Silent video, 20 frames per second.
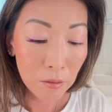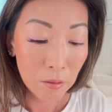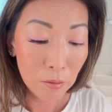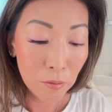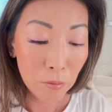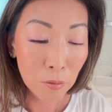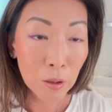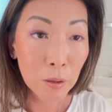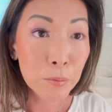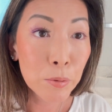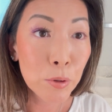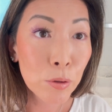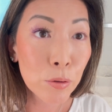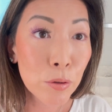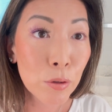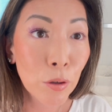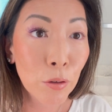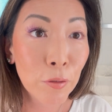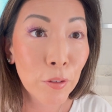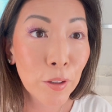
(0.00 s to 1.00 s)
where I'm supposed
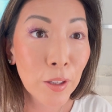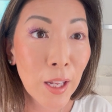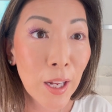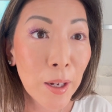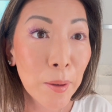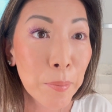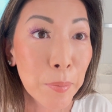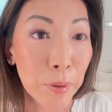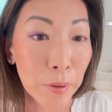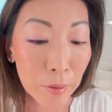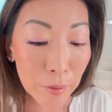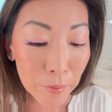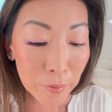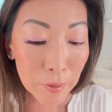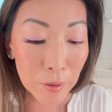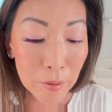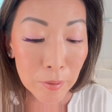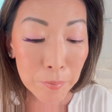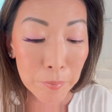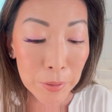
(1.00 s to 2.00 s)
to overlap
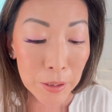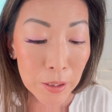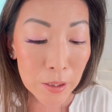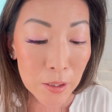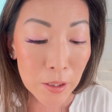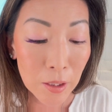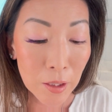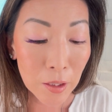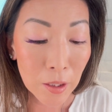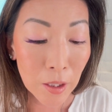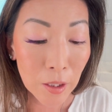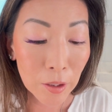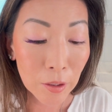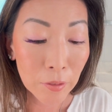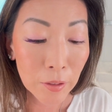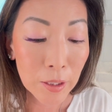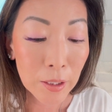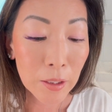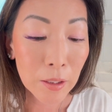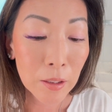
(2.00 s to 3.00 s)
because of the
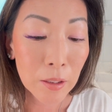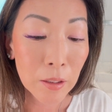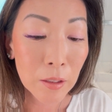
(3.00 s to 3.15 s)
coloring.